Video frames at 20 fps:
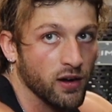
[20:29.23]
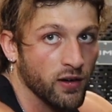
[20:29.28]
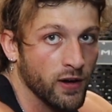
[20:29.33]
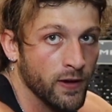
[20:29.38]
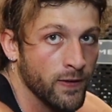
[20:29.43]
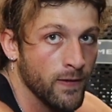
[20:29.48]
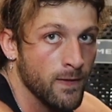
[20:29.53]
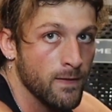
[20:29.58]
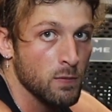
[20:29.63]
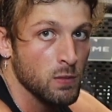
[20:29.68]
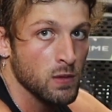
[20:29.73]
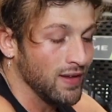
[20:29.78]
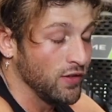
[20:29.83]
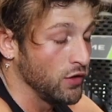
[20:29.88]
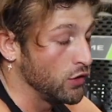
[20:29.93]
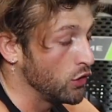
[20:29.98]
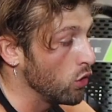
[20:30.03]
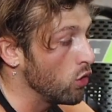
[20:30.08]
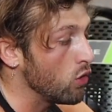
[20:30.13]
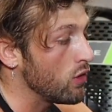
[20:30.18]
Alright, if
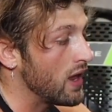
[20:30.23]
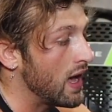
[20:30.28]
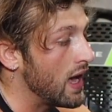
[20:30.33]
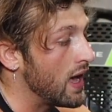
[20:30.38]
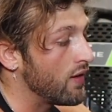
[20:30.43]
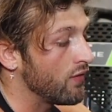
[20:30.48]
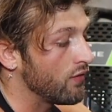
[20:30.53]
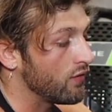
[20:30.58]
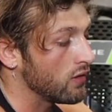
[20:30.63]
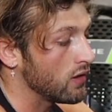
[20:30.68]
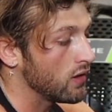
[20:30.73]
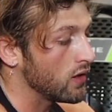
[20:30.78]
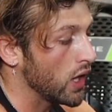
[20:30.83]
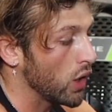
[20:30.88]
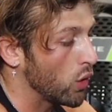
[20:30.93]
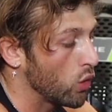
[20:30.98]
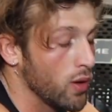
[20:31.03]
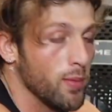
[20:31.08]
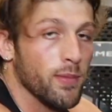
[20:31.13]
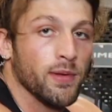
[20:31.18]
you don't have
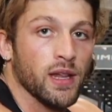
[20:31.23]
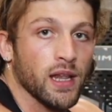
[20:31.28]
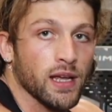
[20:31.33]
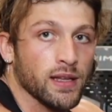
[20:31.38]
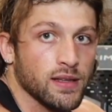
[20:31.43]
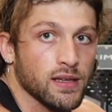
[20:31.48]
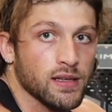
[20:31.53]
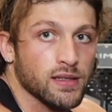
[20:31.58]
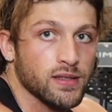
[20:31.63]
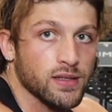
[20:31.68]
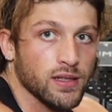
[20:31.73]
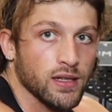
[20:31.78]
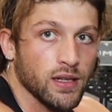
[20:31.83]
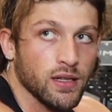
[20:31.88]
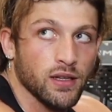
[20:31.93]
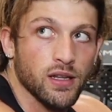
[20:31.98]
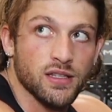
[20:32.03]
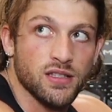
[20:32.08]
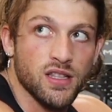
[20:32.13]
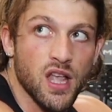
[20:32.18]
equipment like this,
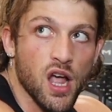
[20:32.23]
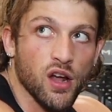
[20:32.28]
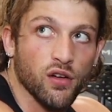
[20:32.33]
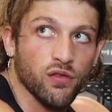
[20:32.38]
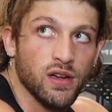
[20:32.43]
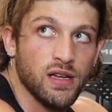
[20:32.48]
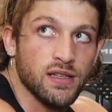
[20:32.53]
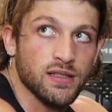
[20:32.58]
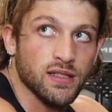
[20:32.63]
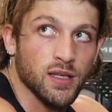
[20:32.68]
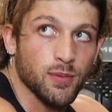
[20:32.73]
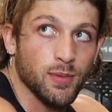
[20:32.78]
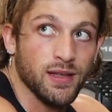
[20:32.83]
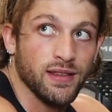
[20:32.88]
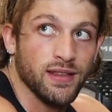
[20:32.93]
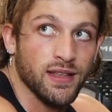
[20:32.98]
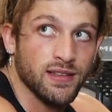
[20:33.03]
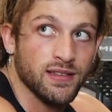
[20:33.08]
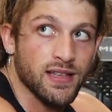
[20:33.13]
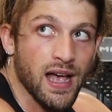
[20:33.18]
it's not a reason to be
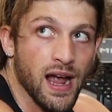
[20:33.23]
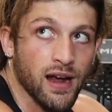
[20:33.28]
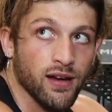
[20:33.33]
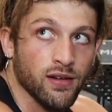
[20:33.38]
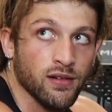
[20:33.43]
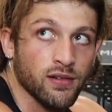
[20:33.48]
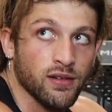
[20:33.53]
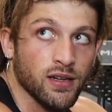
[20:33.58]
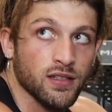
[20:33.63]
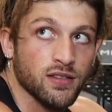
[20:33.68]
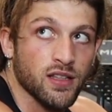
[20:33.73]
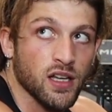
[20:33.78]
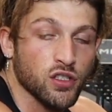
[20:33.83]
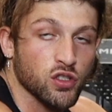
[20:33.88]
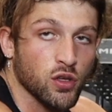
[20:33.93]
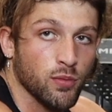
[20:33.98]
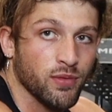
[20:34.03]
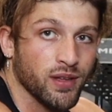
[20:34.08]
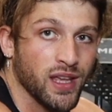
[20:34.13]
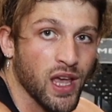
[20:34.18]
disheartened. It's not
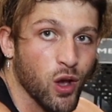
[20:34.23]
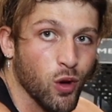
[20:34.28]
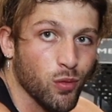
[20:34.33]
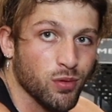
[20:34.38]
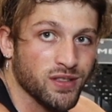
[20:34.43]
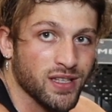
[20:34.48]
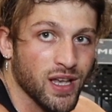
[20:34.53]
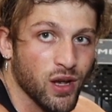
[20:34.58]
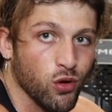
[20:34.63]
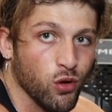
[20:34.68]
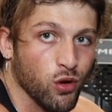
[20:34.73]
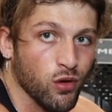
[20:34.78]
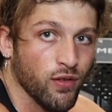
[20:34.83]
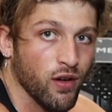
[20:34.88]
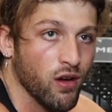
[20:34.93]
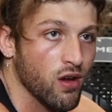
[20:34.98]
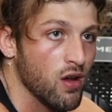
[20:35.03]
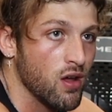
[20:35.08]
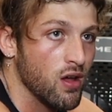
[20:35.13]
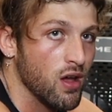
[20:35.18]
something to get upset
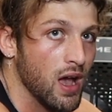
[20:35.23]
over.